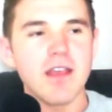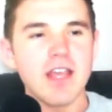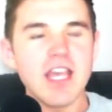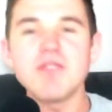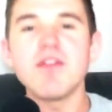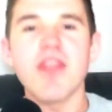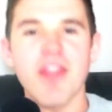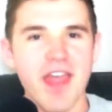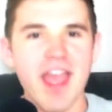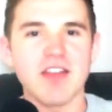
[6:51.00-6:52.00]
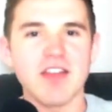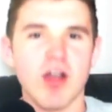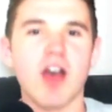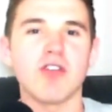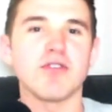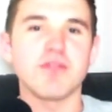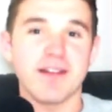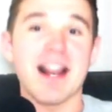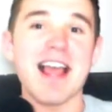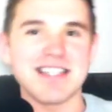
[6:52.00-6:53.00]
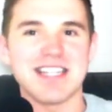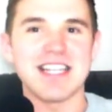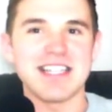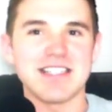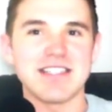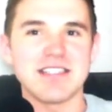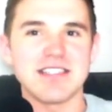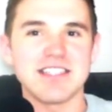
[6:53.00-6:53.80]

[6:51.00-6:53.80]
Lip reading: even then, are reflected in